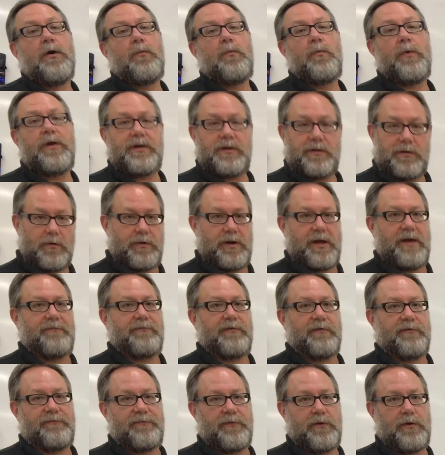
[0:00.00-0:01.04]
when you don't have
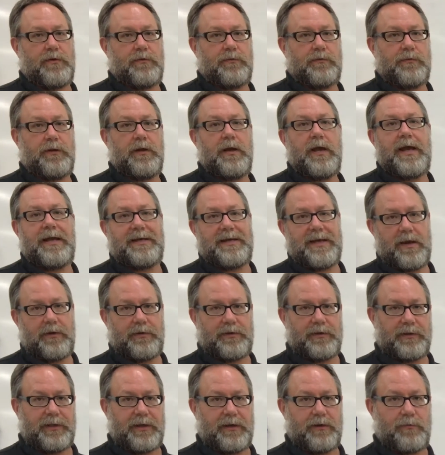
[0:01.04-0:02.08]
your phone and
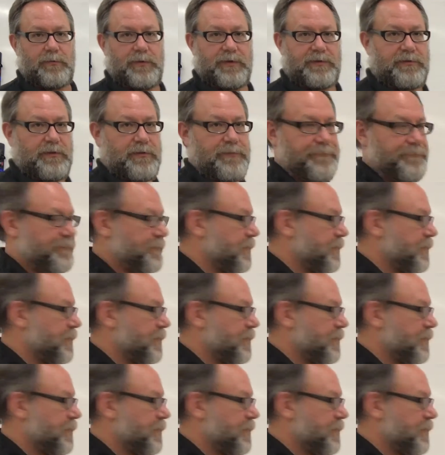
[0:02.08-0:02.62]
calculator with you.